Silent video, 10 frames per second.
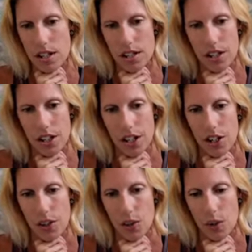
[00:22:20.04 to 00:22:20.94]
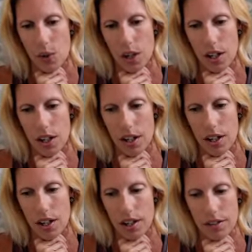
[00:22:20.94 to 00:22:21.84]
You know,
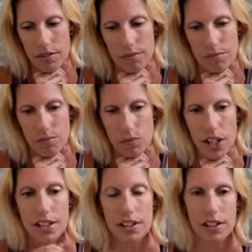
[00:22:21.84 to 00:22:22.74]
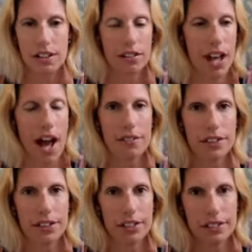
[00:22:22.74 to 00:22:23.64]
raising
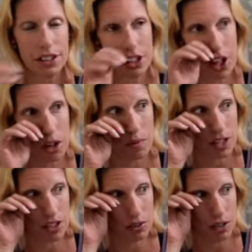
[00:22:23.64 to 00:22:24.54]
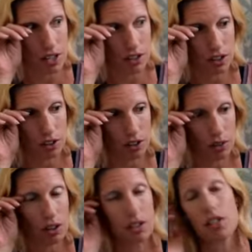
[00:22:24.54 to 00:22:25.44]
Gavin, you know, my new rescue.
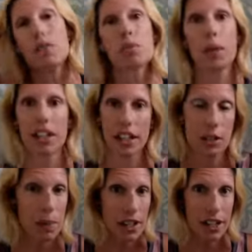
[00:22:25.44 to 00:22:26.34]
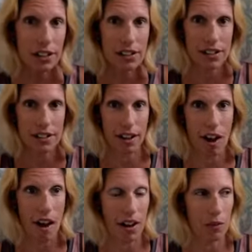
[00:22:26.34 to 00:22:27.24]
Well, it's been a year since I
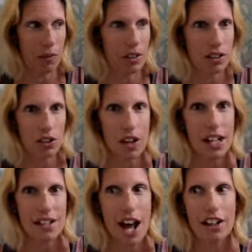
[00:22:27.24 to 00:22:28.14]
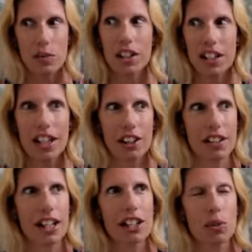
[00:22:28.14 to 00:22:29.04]
got him. It's crazy how it's been a year.
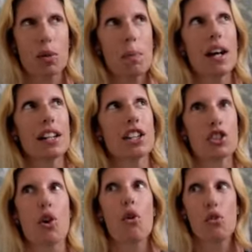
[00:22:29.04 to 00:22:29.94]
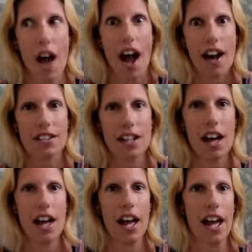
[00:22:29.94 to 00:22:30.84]
That year went by like so fast.
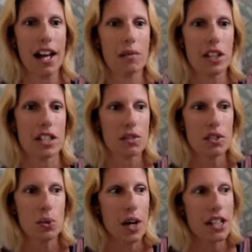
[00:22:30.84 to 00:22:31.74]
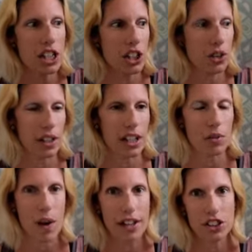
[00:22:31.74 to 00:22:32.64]
And because he was a rescue and he
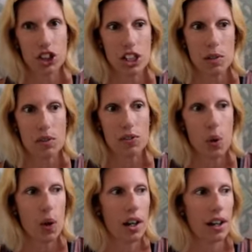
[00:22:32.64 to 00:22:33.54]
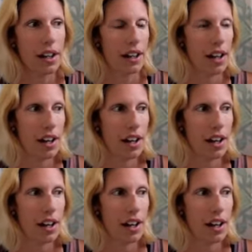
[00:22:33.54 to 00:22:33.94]
had ran the streets before and